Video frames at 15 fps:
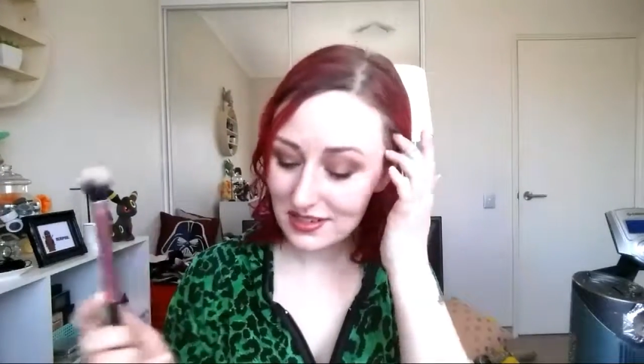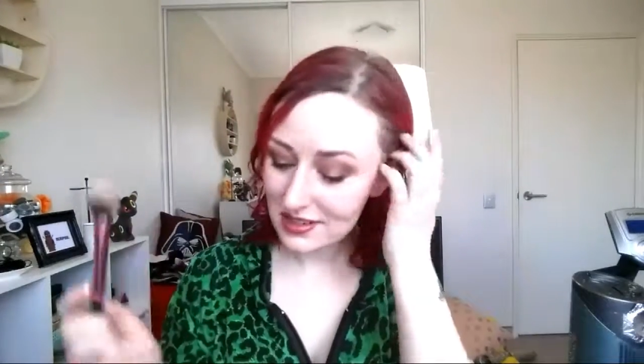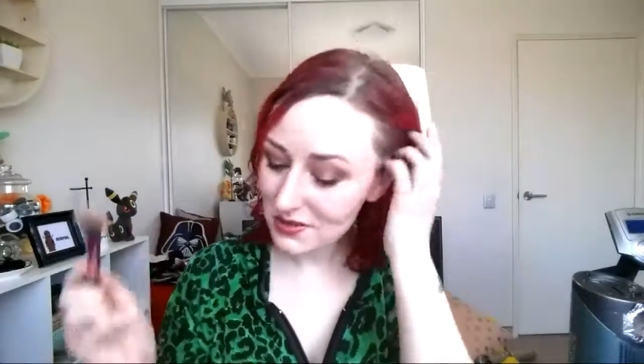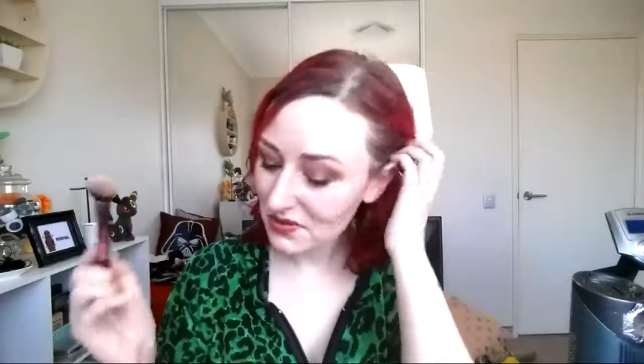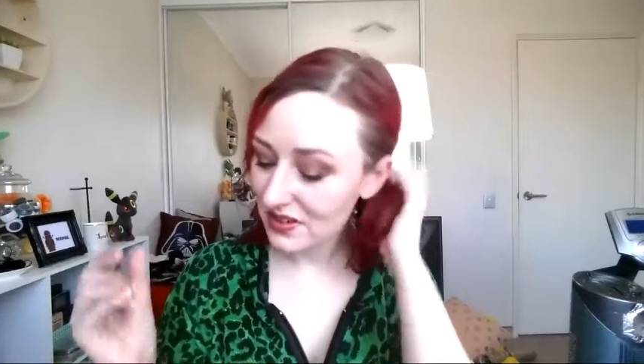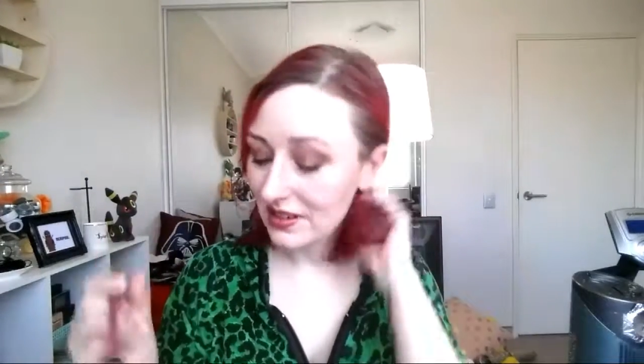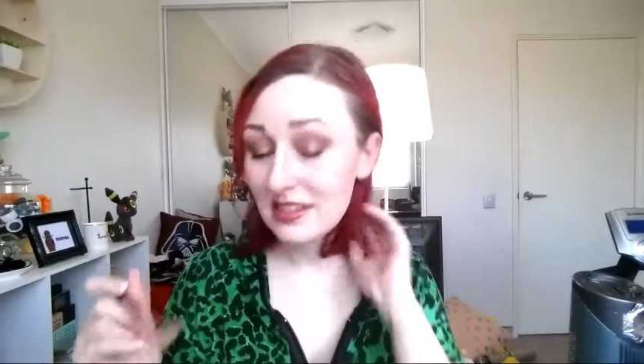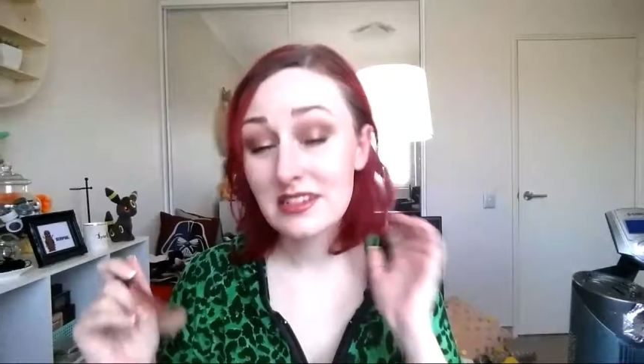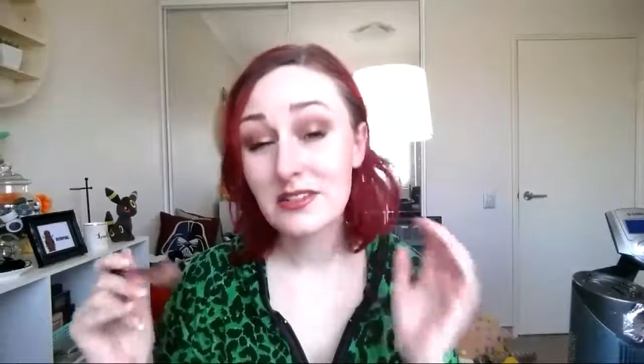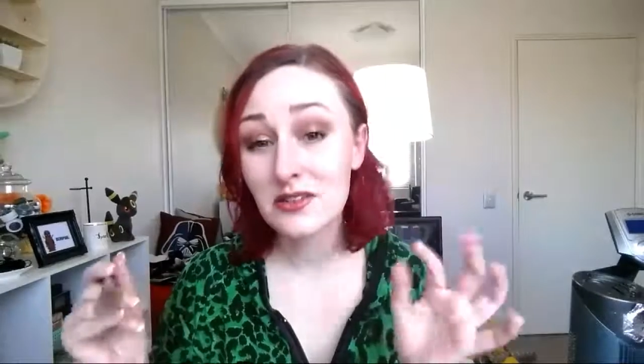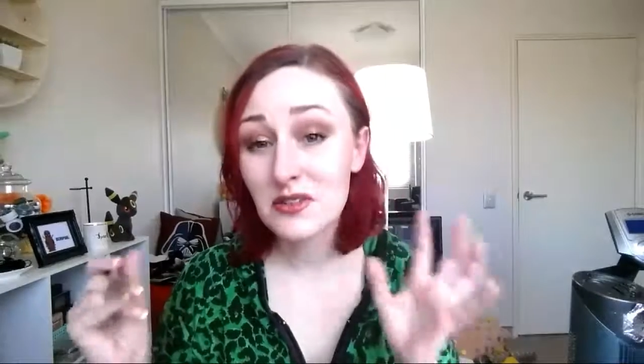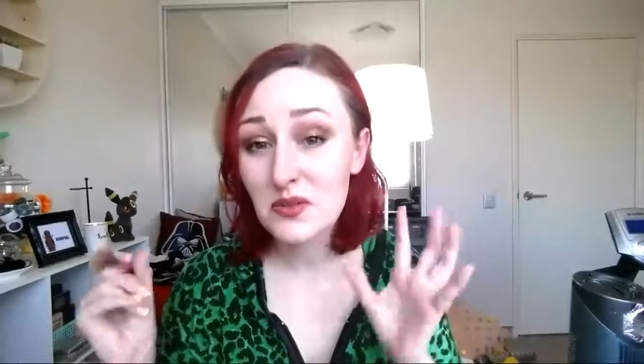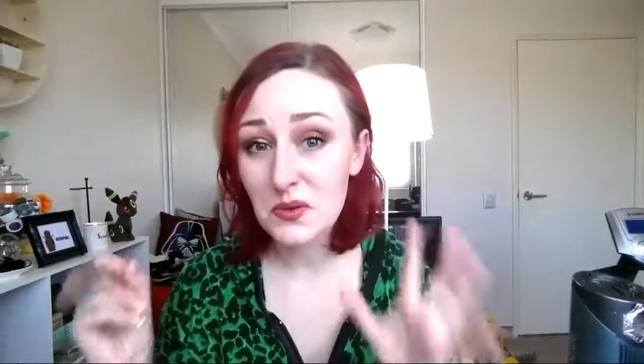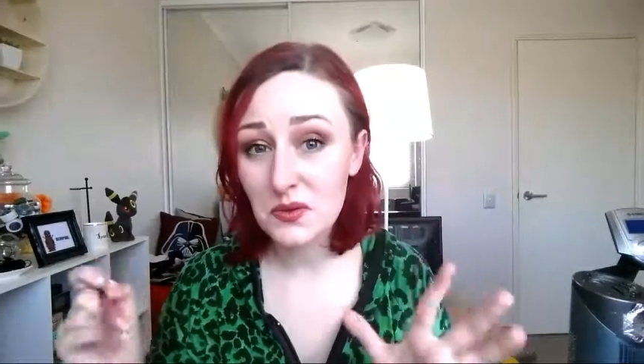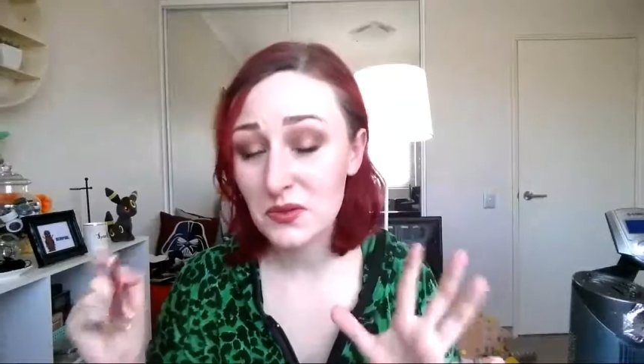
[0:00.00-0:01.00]
This one, it's
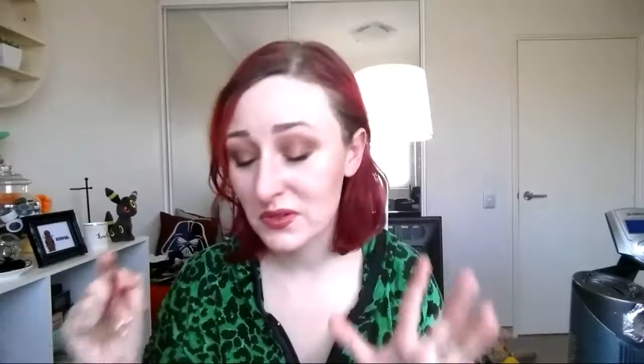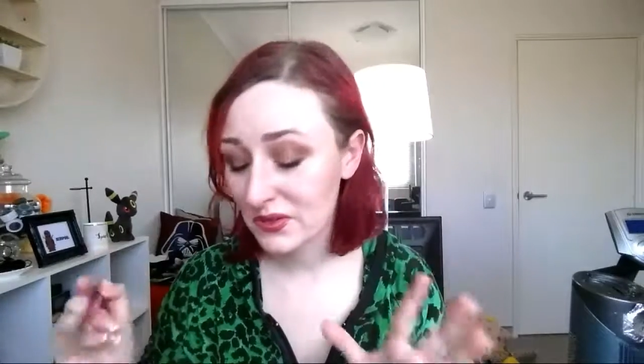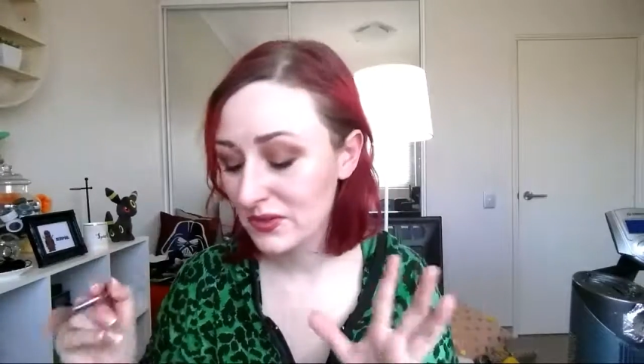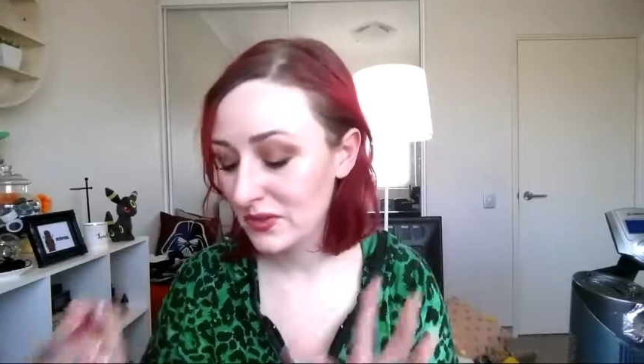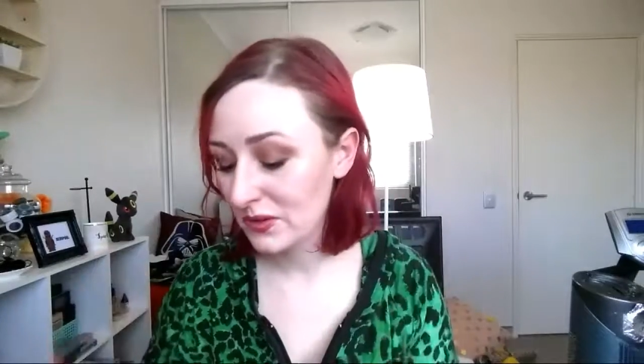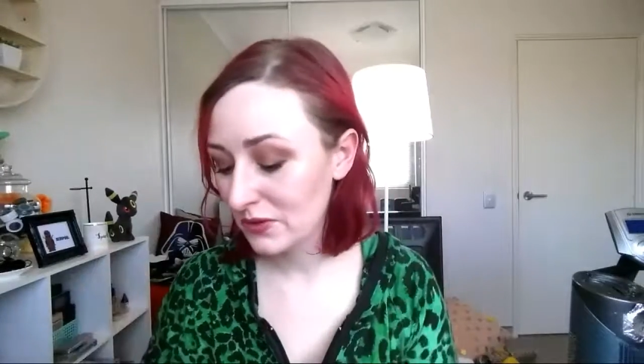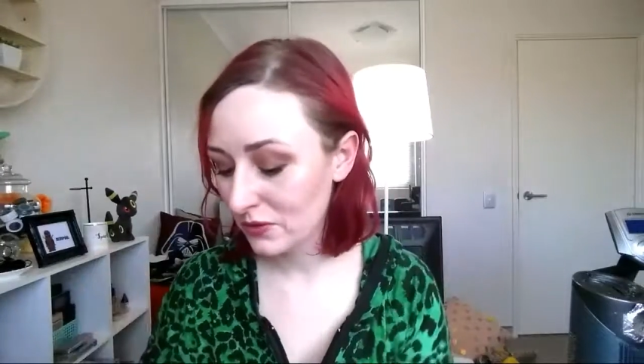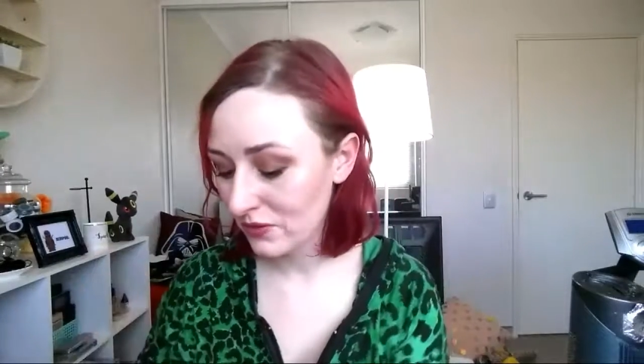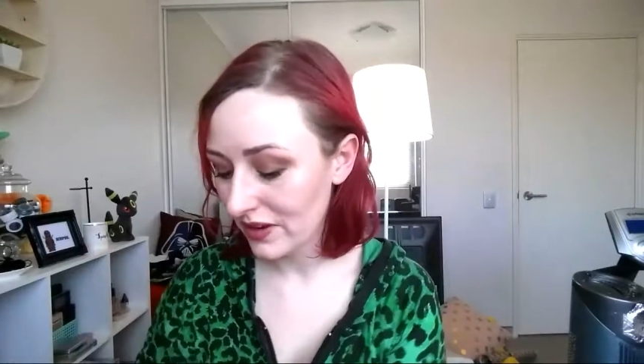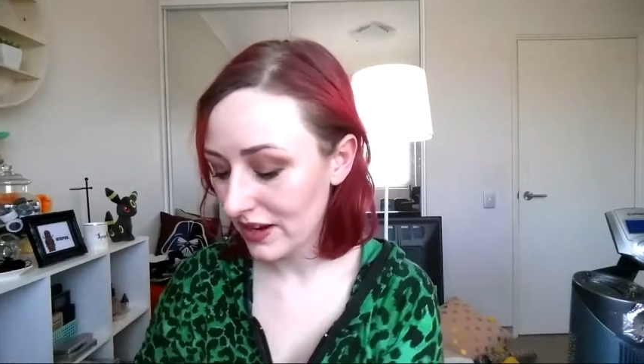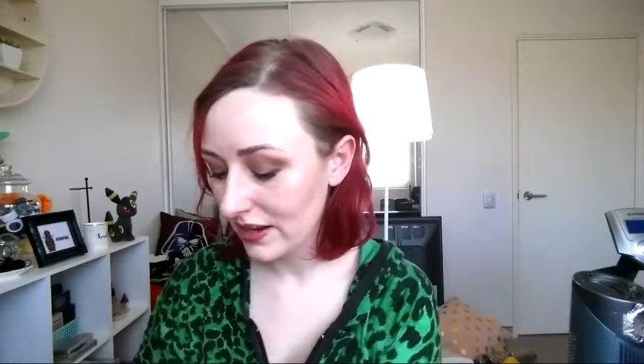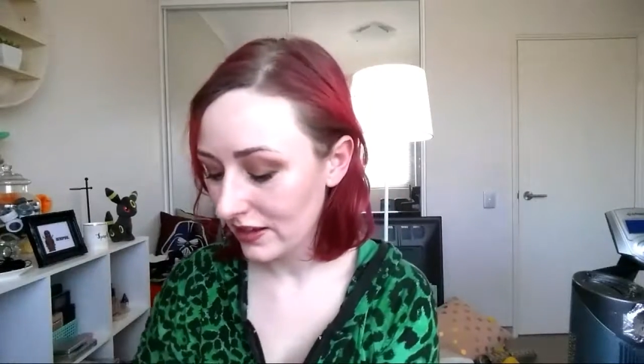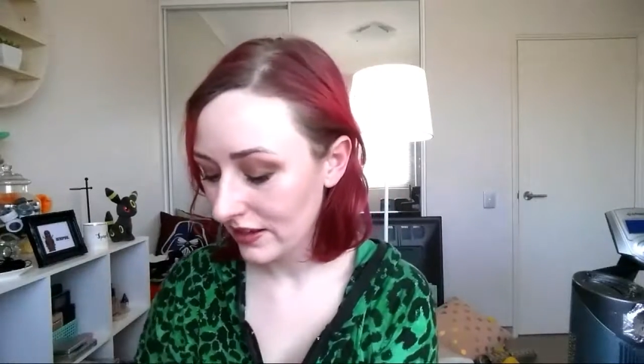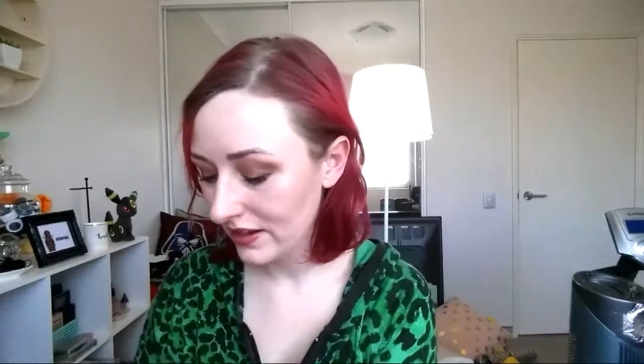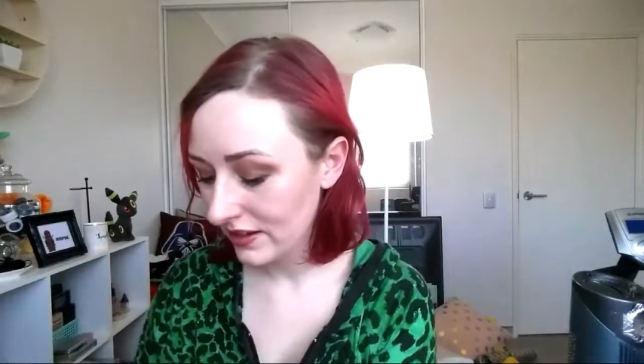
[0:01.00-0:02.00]
so good for
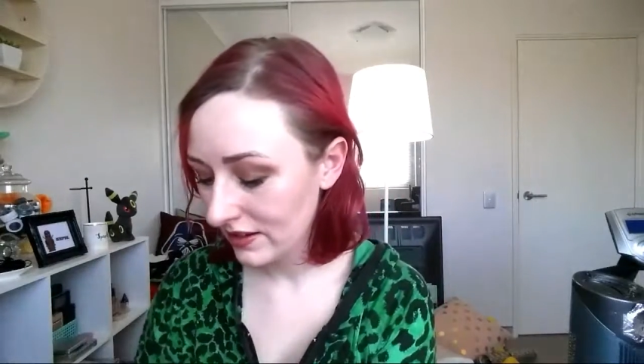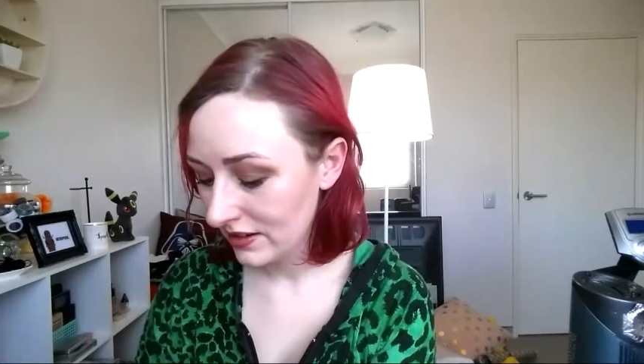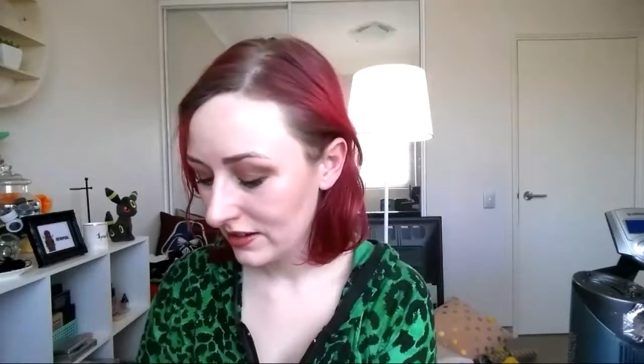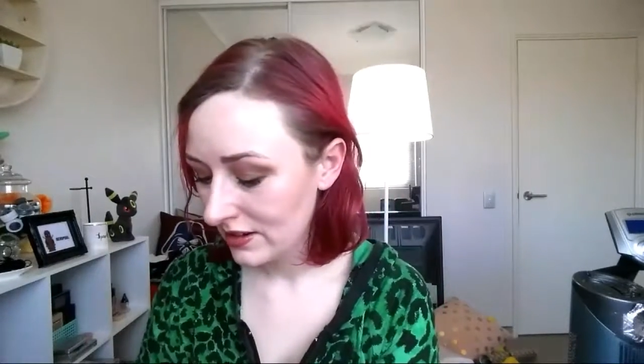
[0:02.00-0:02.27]
highlight.